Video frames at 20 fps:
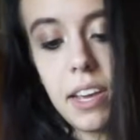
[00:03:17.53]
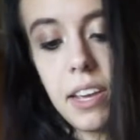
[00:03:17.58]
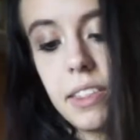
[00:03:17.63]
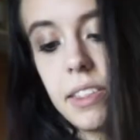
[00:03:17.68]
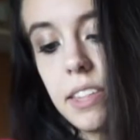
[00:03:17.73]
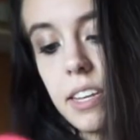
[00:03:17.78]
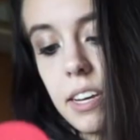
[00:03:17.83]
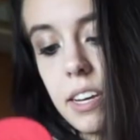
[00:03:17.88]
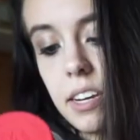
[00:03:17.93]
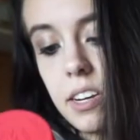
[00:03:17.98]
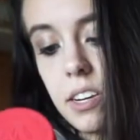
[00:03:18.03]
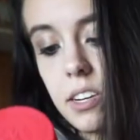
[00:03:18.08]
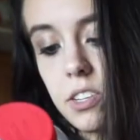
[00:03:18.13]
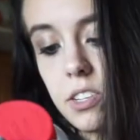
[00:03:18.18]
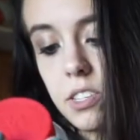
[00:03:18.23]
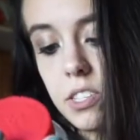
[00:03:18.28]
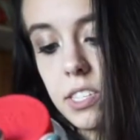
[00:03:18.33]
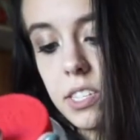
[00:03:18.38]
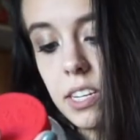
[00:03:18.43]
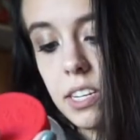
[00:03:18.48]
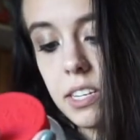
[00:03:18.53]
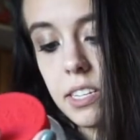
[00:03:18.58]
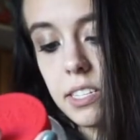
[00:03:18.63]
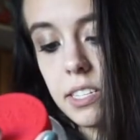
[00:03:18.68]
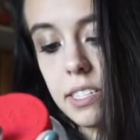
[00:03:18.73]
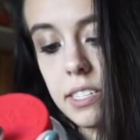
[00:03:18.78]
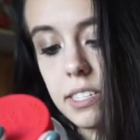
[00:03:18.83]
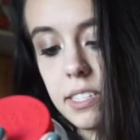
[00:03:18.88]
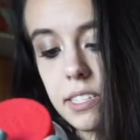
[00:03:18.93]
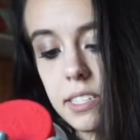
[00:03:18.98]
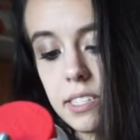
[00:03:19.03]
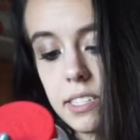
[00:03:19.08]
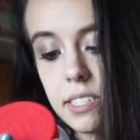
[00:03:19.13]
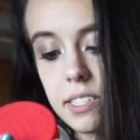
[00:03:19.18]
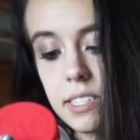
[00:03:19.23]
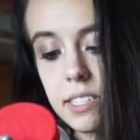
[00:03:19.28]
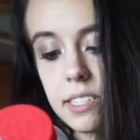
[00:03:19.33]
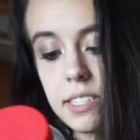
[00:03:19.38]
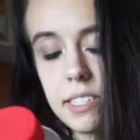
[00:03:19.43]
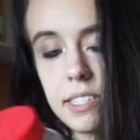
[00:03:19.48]
then there's
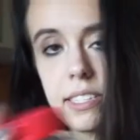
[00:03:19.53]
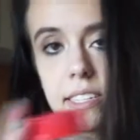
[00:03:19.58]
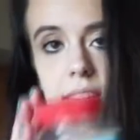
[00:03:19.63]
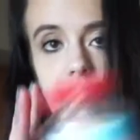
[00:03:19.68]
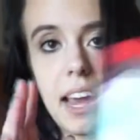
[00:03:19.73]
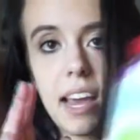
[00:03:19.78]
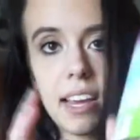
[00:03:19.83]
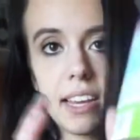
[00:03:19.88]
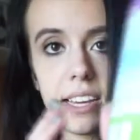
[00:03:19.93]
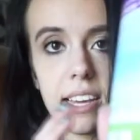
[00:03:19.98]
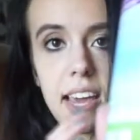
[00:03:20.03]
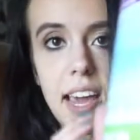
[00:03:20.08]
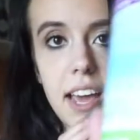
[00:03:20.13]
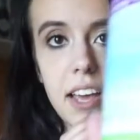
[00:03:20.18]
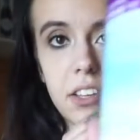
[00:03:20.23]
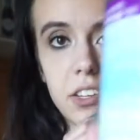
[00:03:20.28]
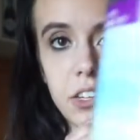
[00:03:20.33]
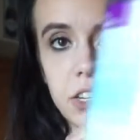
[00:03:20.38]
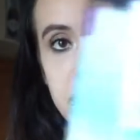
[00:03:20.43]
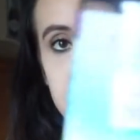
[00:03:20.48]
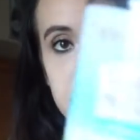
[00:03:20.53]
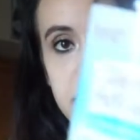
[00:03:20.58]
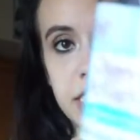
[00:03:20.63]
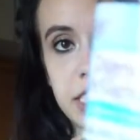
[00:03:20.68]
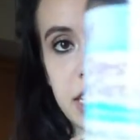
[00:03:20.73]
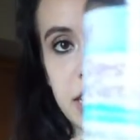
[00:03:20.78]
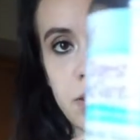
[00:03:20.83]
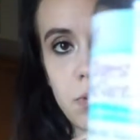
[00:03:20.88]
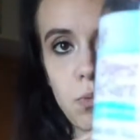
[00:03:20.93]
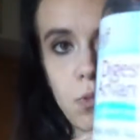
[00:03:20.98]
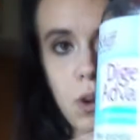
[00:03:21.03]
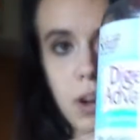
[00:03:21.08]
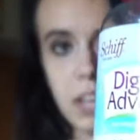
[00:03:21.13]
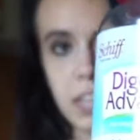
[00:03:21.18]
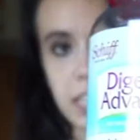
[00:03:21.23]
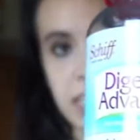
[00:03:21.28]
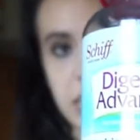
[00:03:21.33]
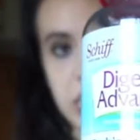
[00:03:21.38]
10 calories in 1